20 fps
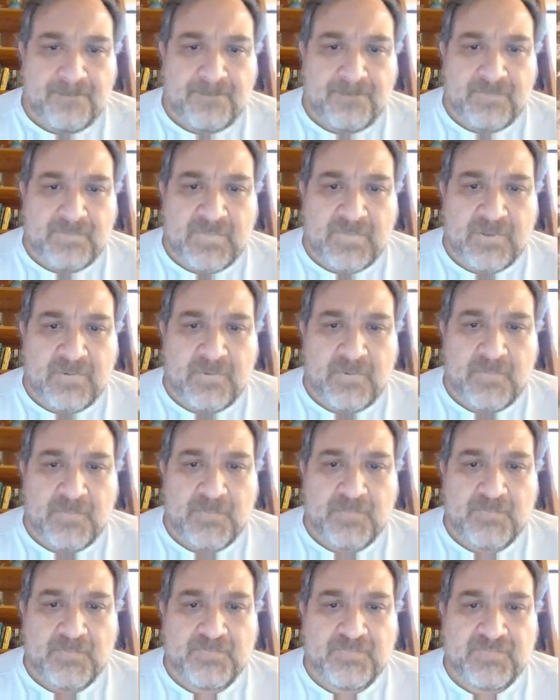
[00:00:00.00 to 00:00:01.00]
No.
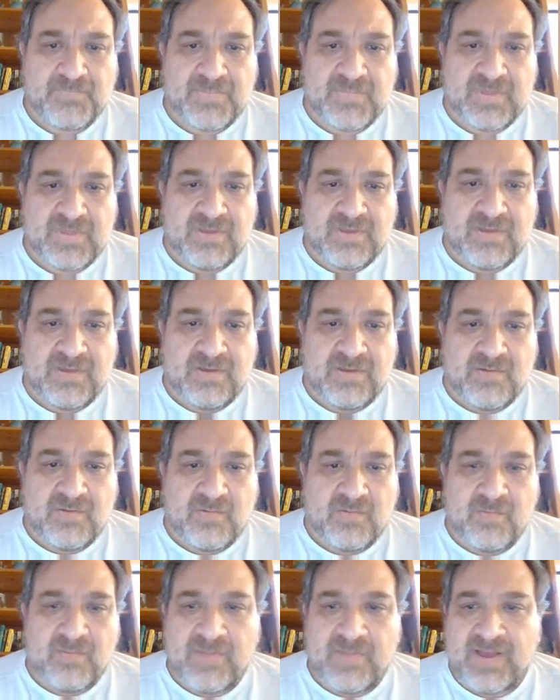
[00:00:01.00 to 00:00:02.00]

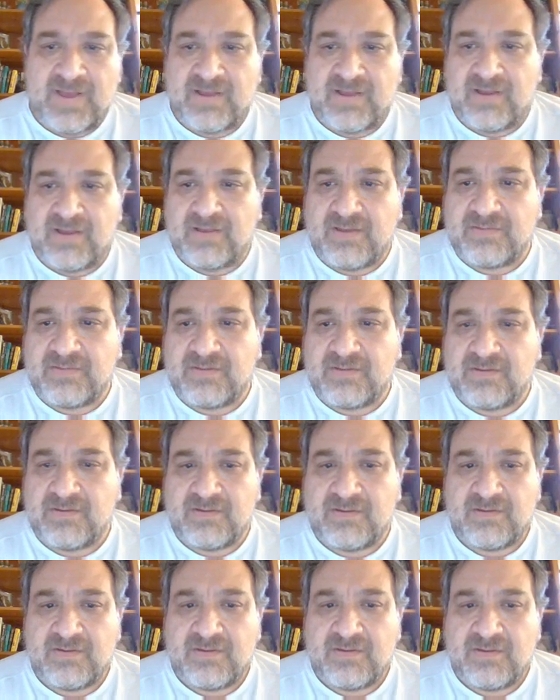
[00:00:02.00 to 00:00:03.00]
Back on the...
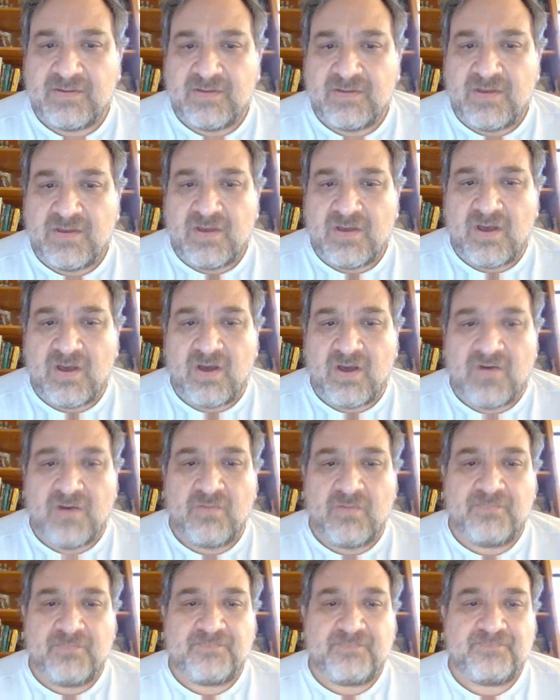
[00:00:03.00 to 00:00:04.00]

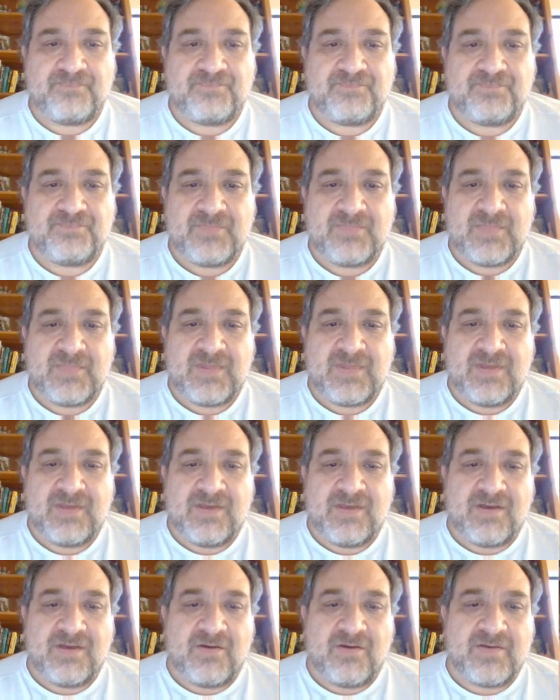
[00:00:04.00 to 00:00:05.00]
Oh,
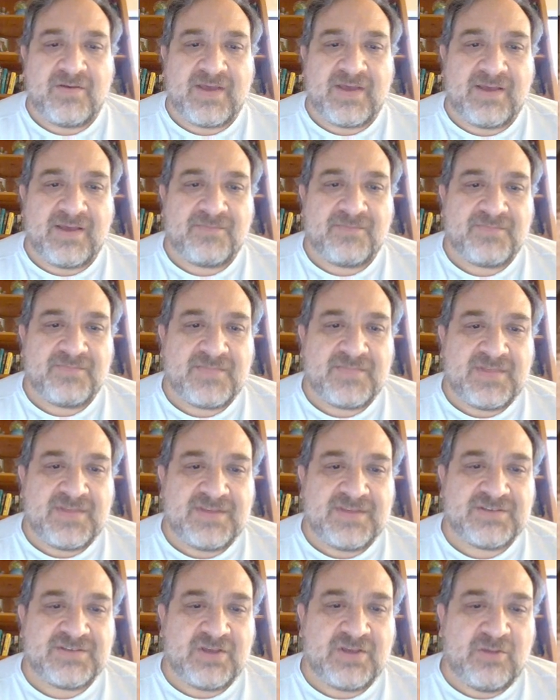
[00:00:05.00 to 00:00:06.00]
okay.
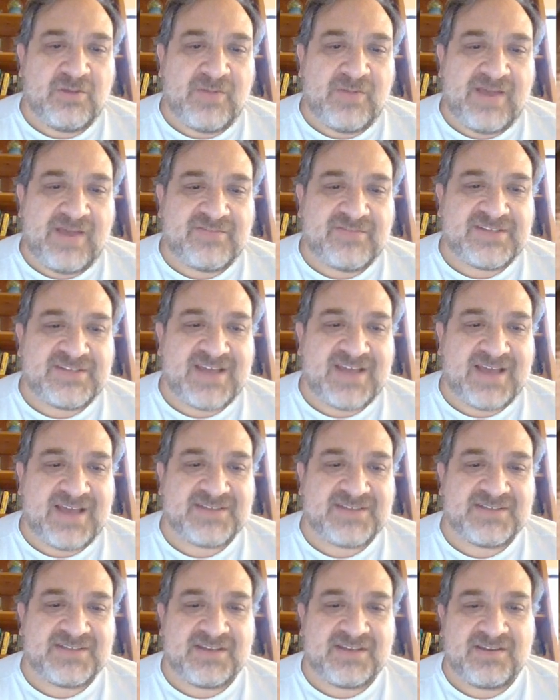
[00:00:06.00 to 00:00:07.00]
So here we have a
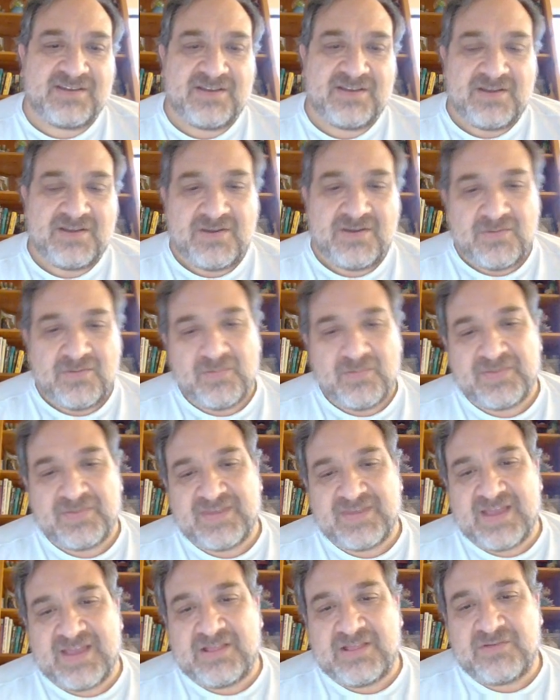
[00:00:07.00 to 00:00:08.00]
taxi with
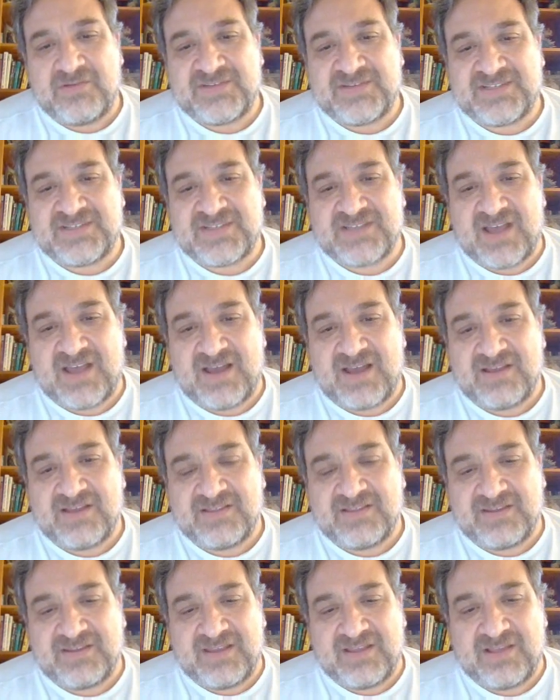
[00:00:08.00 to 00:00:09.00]
yellow
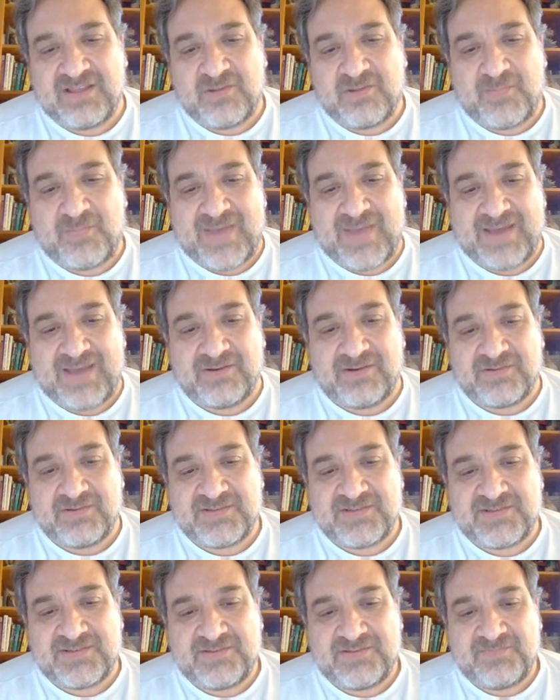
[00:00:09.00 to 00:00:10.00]

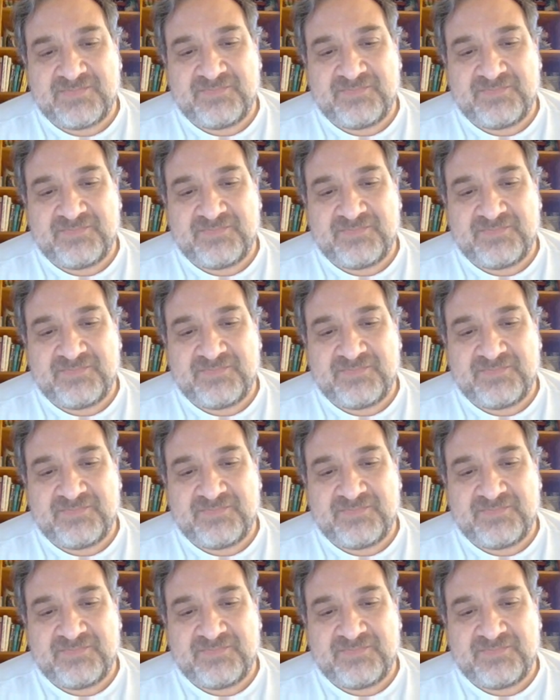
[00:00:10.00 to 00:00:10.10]
panels.